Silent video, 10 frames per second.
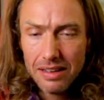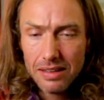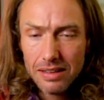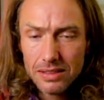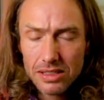
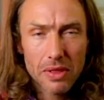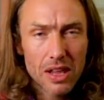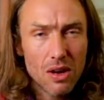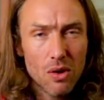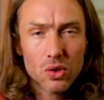some of the
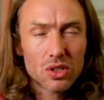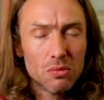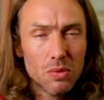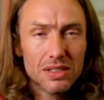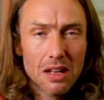awesome
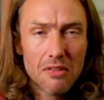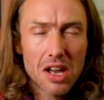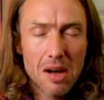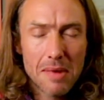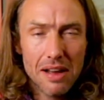ones that have
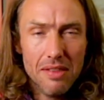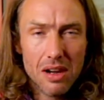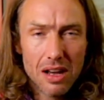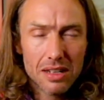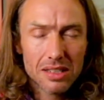come out in the
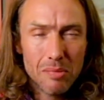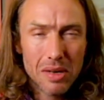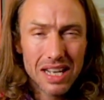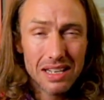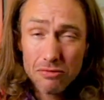last couple of
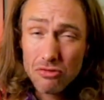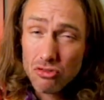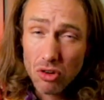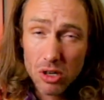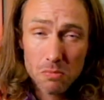years, I've
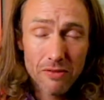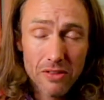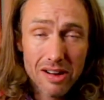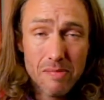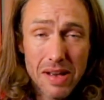tried my
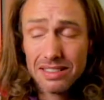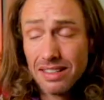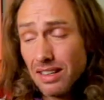very best.